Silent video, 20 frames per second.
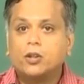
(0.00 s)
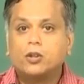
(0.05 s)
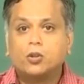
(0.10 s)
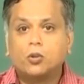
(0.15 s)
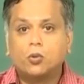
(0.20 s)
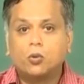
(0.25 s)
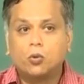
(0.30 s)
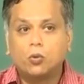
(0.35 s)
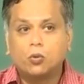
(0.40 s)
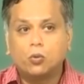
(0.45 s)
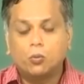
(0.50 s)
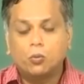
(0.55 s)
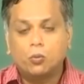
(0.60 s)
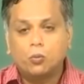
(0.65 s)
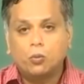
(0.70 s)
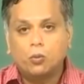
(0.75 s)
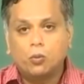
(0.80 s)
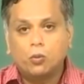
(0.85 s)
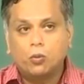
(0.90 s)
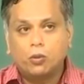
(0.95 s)
to
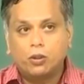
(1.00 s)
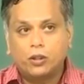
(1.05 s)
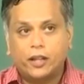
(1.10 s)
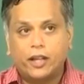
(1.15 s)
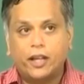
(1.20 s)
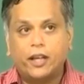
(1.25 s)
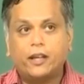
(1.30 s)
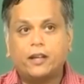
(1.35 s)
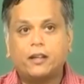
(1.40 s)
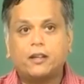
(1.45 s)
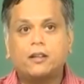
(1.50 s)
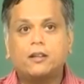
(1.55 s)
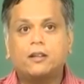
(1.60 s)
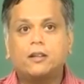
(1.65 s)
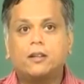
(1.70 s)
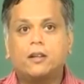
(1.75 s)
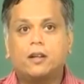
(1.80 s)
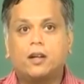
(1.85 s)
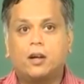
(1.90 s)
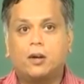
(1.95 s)
take
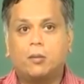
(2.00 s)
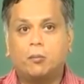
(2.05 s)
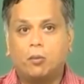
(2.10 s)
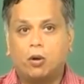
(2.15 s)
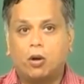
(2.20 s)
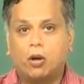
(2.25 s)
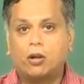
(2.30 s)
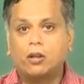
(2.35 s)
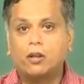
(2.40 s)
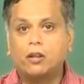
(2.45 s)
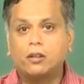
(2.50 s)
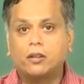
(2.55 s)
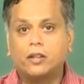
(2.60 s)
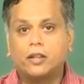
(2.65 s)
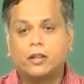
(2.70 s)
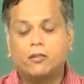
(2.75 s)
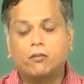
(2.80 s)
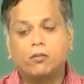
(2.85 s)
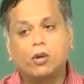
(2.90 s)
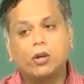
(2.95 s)
a model
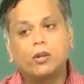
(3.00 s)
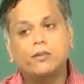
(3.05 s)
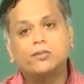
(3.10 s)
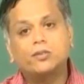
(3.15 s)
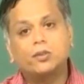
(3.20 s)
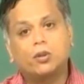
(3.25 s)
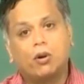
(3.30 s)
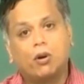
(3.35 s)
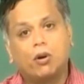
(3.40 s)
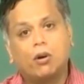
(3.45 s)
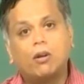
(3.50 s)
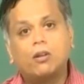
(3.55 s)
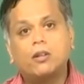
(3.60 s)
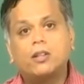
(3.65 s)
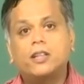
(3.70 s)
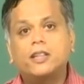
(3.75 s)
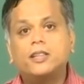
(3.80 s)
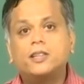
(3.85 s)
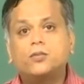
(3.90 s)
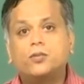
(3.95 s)
that involves all
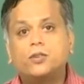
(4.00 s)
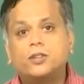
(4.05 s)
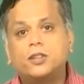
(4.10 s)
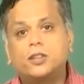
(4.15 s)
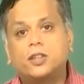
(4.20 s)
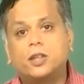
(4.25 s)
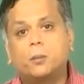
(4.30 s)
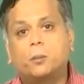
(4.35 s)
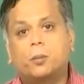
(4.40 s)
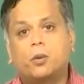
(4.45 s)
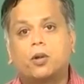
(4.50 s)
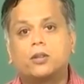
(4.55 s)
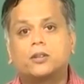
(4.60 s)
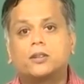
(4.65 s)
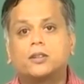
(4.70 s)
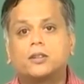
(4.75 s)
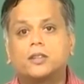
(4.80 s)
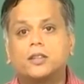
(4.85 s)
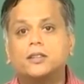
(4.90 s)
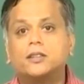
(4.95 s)
these physical
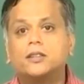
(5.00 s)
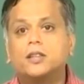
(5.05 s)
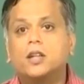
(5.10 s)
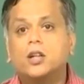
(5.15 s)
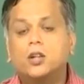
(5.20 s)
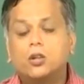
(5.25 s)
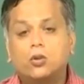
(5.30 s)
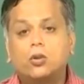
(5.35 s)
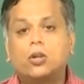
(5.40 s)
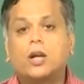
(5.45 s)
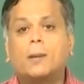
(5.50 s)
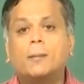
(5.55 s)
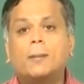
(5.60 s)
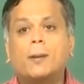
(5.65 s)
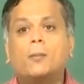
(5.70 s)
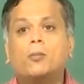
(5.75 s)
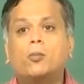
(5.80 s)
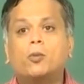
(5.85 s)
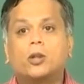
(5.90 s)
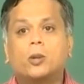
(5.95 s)
processes, to come
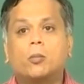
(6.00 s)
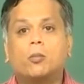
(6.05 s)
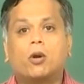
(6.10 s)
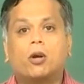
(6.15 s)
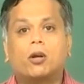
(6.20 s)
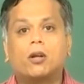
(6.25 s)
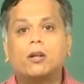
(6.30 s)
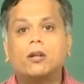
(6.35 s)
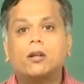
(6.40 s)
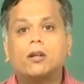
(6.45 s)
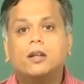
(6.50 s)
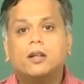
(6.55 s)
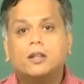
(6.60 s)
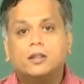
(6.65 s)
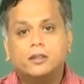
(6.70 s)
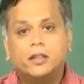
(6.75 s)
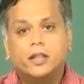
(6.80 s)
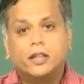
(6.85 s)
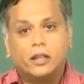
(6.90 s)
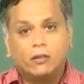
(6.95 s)
up with a model
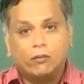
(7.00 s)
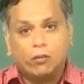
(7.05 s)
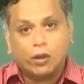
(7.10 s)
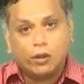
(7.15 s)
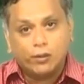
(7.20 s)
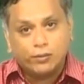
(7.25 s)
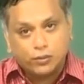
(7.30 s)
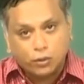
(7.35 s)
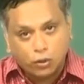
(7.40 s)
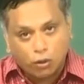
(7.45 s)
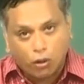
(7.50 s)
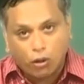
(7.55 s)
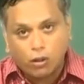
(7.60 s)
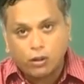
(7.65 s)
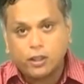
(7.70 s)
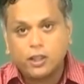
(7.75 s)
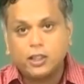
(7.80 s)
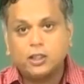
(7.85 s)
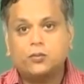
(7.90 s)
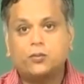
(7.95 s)
that involves
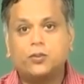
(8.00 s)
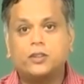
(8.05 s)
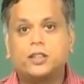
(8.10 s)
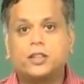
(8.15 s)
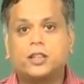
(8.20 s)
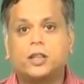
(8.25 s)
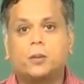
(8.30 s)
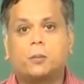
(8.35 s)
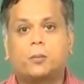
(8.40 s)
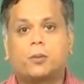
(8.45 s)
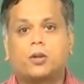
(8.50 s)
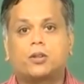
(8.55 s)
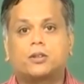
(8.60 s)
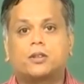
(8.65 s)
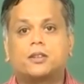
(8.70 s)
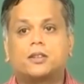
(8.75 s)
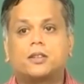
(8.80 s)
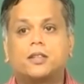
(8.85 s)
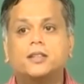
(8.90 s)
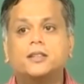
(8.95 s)
all these physical
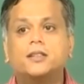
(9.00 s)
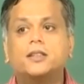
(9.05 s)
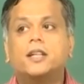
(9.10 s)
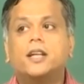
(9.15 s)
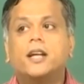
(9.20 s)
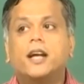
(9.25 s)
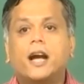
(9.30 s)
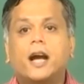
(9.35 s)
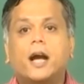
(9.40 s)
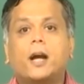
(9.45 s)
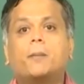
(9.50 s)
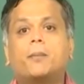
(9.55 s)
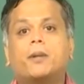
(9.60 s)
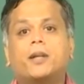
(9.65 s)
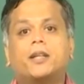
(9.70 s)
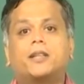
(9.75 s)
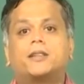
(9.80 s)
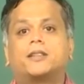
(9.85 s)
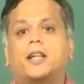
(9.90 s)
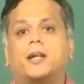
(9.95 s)
processes
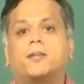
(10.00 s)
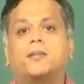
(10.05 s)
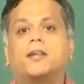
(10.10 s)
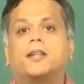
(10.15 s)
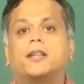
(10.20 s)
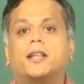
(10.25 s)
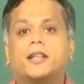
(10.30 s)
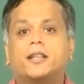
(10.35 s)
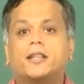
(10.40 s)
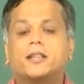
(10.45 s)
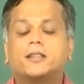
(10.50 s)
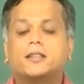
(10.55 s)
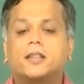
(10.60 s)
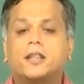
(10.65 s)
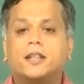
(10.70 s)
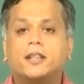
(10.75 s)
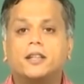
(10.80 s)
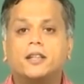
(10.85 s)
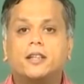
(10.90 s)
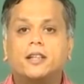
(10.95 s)
happening
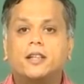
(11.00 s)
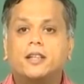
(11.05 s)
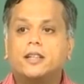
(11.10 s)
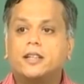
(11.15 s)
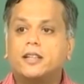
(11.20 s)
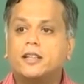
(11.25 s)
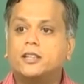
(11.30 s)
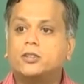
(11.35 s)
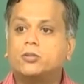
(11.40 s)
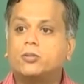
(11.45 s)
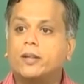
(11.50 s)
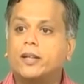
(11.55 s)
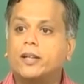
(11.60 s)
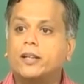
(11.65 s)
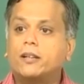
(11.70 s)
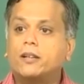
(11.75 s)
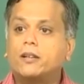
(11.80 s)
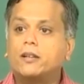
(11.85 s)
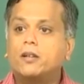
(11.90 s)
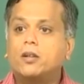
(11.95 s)
simultaneously, is
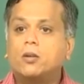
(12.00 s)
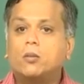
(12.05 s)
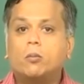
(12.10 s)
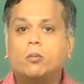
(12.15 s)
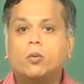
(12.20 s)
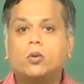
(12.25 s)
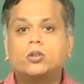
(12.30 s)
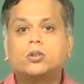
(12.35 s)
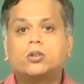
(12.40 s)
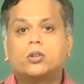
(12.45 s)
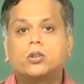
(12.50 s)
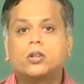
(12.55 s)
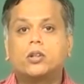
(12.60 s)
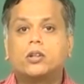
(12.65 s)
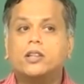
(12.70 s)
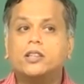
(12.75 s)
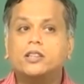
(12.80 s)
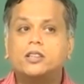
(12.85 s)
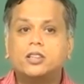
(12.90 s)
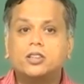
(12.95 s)
where most of the
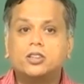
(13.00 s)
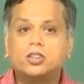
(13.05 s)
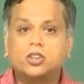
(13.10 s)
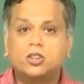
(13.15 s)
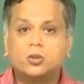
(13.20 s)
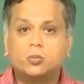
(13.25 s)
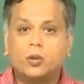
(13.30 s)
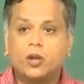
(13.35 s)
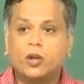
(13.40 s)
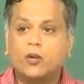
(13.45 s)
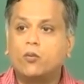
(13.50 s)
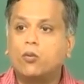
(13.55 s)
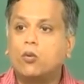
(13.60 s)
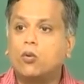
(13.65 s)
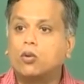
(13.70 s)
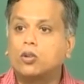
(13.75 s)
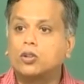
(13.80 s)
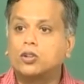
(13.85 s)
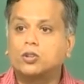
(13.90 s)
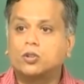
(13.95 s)
research is being
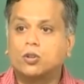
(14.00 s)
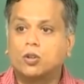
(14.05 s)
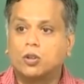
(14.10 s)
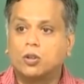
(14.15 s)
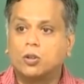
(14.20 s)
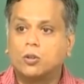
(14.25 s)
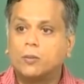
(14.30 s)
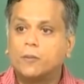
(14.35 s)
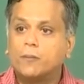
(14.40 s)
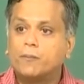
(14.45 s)
focused on